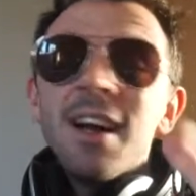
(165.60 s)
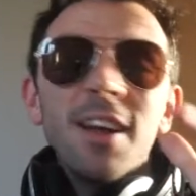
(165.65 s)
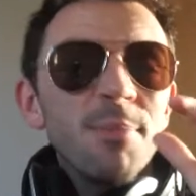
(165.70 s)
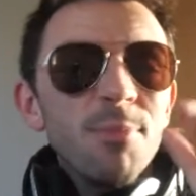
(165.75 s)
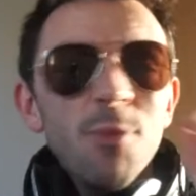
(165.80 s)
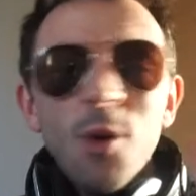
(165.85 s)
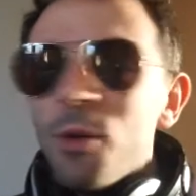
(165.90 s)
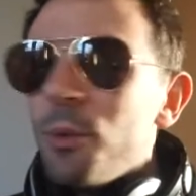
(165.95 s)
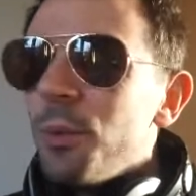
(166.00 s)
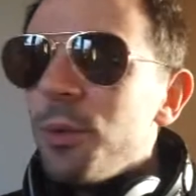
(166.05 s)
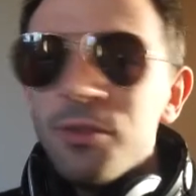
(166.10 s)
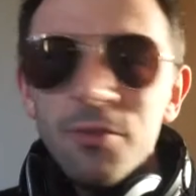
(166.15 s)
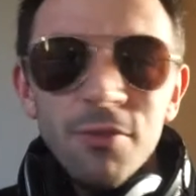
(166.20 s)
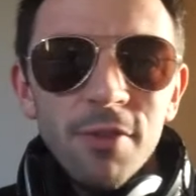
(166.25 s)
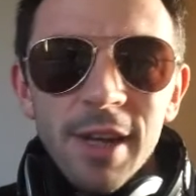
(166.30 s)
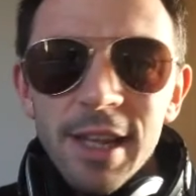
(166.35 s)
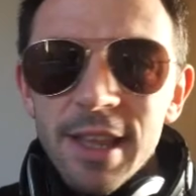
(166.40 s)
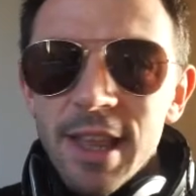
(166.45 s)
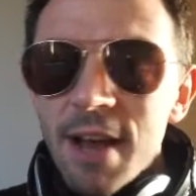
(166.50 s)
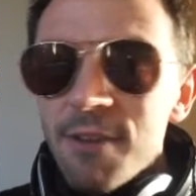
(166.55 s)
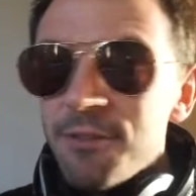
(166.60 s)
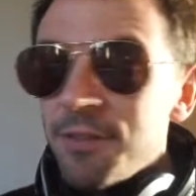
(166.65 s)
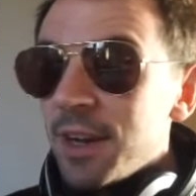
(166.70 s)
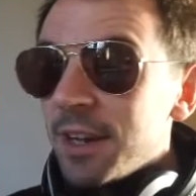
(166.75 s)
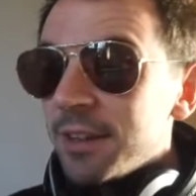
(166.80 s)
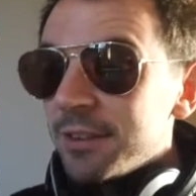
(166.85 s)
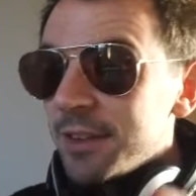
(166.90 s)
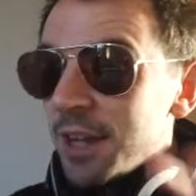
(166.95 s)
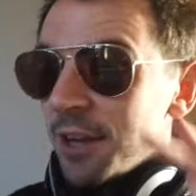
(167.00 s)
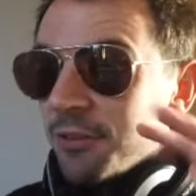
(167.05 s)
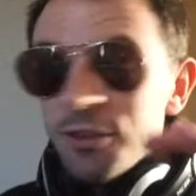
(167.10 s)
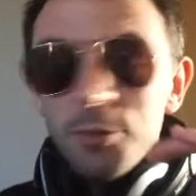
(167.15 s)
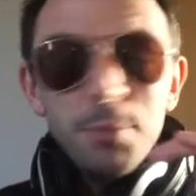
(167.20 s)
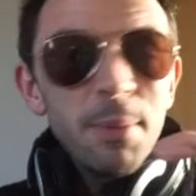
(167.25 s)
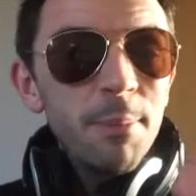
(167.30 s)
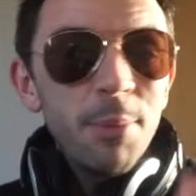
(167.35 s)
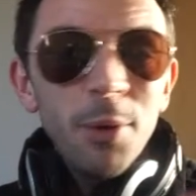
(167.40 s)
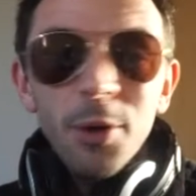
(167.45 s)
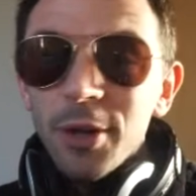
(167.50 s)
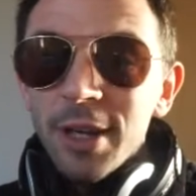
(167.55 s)
I wasn't really that fast. I've just
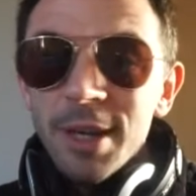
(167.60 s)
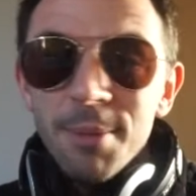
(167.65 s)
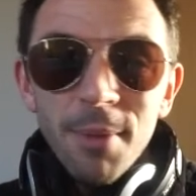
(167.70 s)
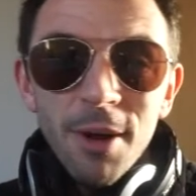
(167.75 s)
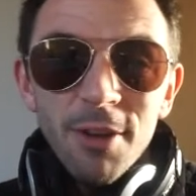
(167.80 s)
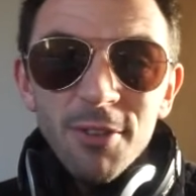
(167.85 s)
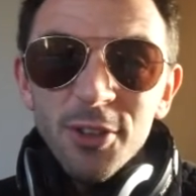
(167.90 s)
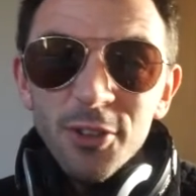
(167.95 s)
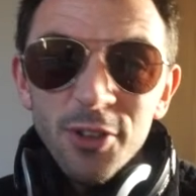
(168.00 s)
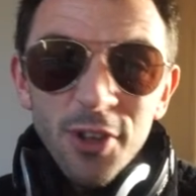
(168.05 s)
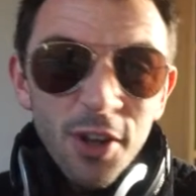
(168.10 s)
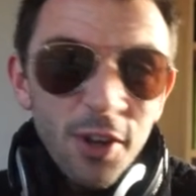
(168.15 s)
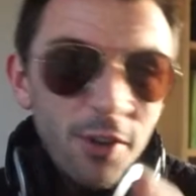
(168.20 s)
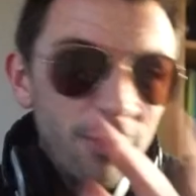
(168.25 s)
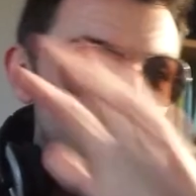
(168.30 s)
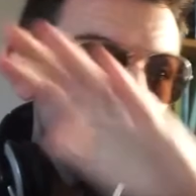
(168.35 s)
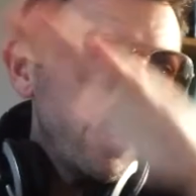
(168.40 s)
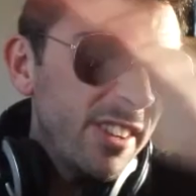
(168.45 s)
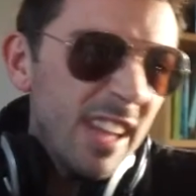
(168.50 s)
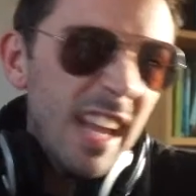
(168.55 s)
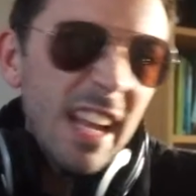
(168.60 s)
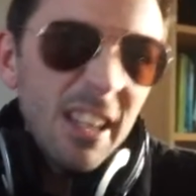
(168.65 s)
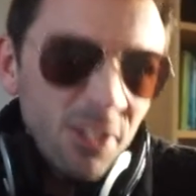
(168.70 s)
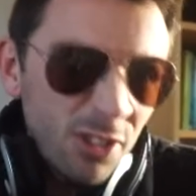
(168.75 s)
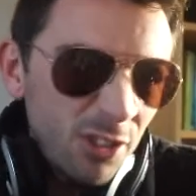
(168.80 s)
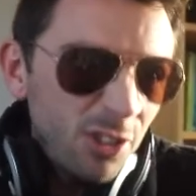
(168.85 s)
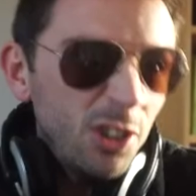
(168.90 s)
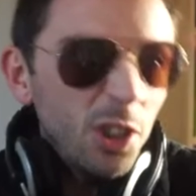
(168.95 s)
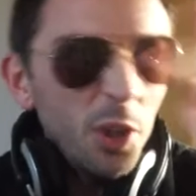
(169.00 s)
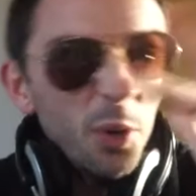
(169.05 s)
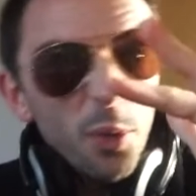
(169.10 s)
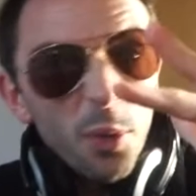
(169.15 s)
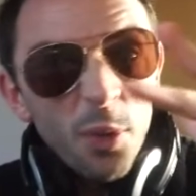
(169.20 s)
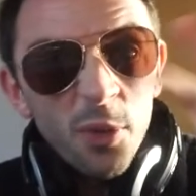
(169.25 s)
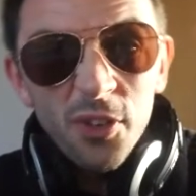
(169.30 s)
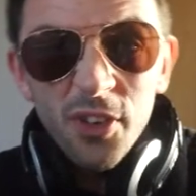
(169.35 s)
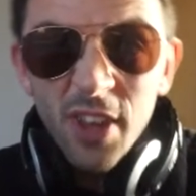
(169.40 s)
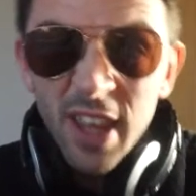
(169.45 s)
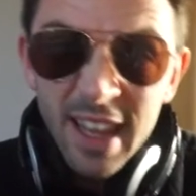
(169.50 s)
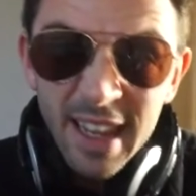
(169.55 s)
been putting in my
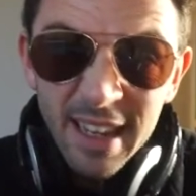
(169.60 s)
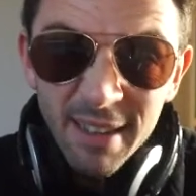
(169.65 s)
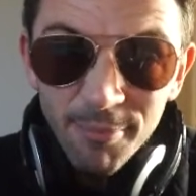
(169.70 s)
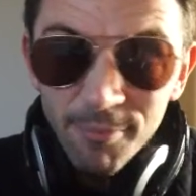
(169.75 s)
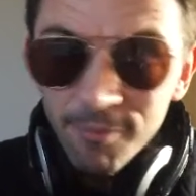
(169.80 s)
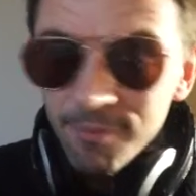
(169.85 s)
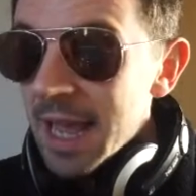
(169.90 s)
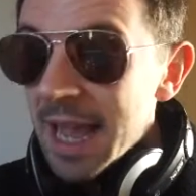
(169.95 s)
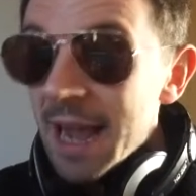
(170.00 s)
reserve/youth team.